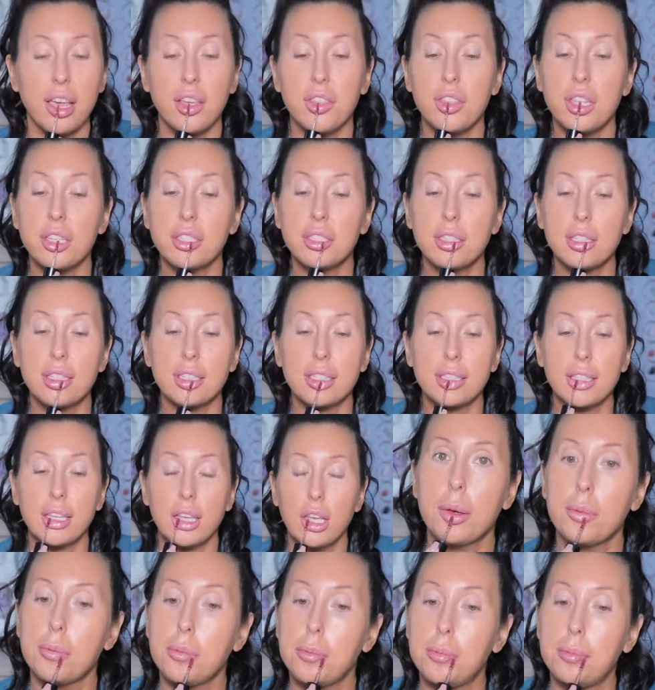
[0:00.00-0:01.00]
This is
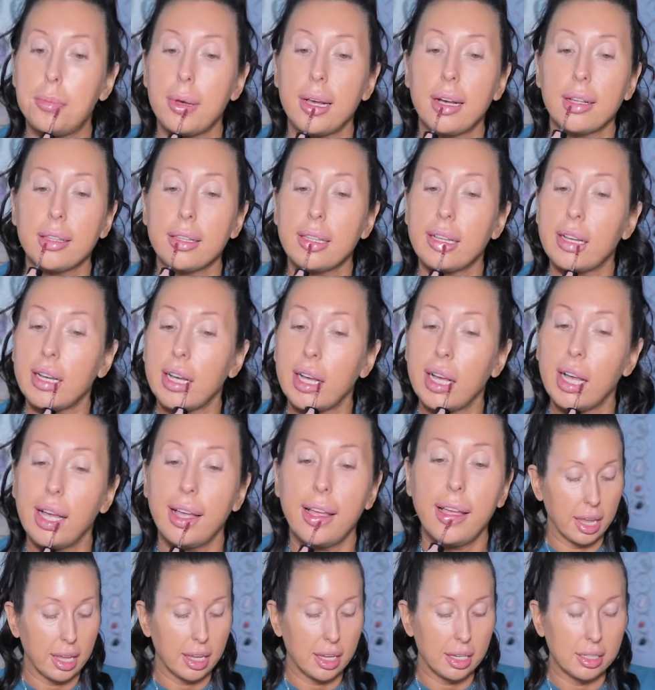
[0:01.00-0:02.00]
Bella.
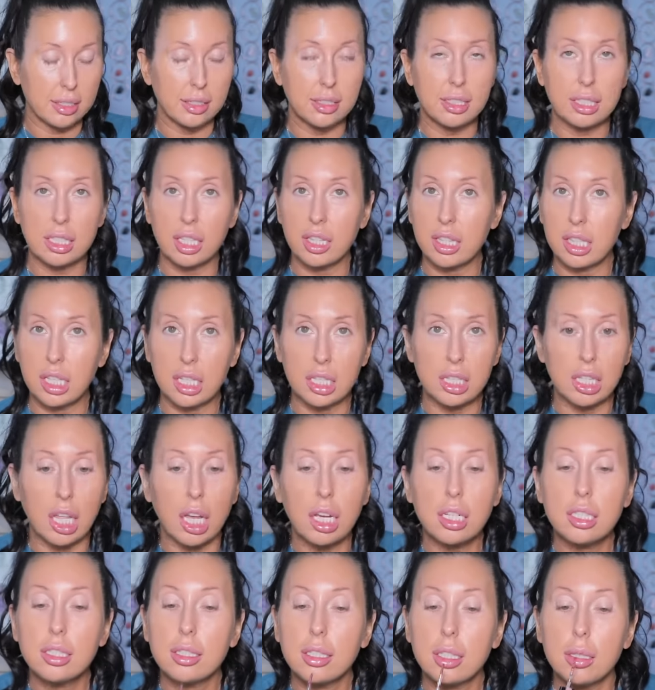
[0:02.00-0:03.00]
And the
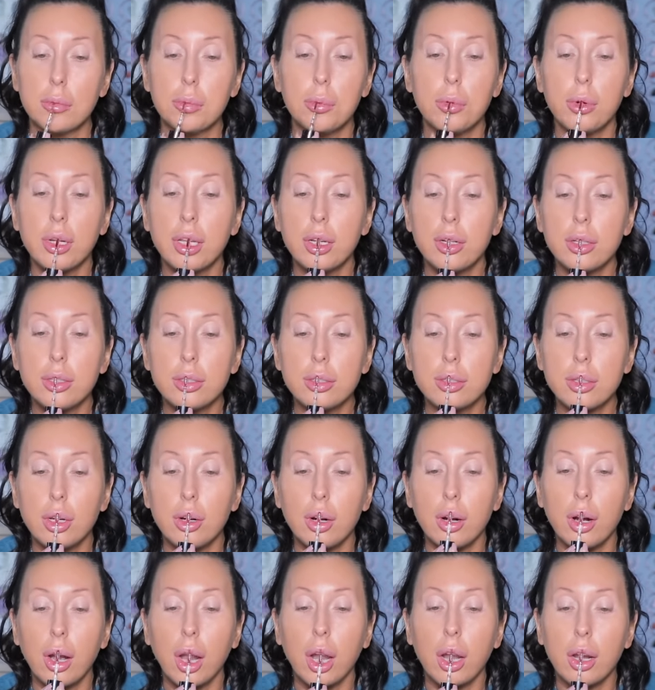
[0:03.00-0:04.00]
Luxe lip oils
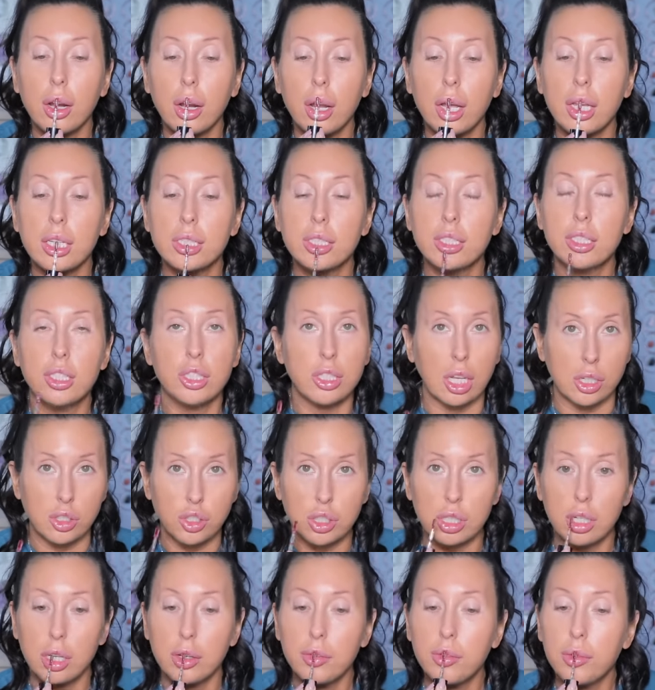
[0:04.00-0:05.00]
are
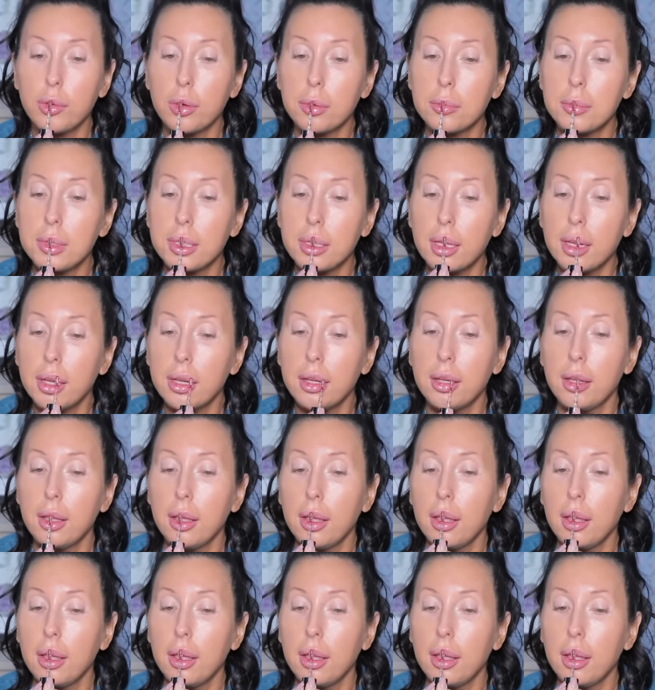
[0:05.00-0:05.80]
such a good formula.